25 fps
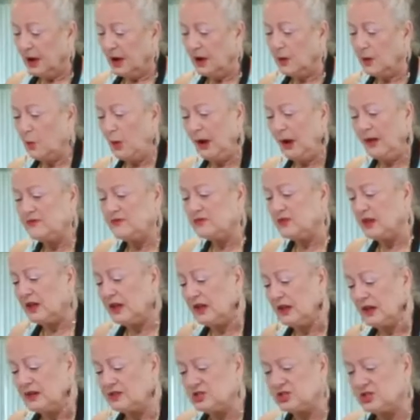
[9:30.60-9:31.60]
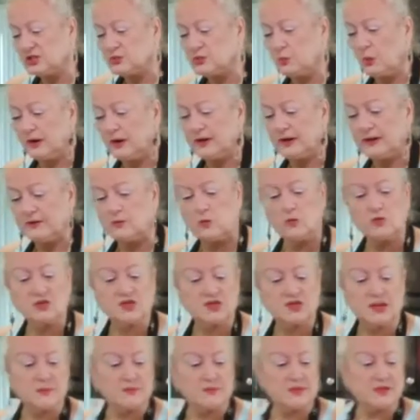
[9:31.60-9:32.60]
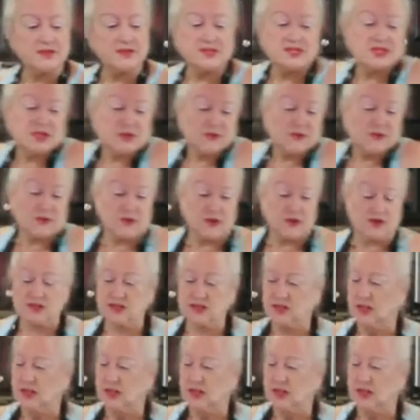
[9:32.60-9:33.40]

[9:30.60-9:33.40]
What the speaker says: One day, I just wanted to do something different.